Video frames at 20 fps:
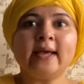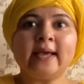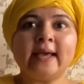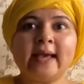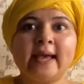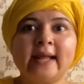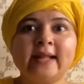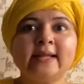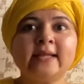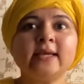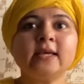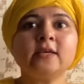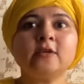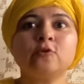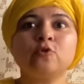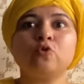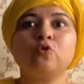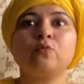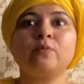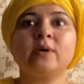any
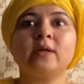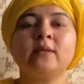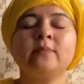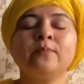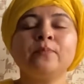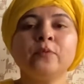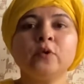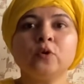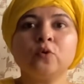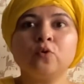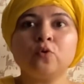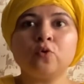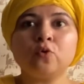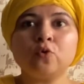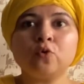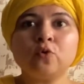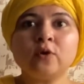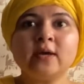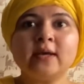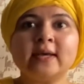human
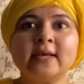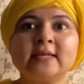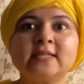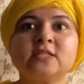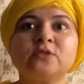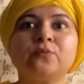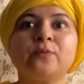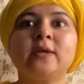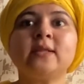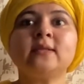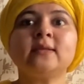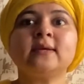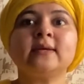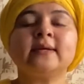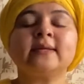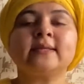who is with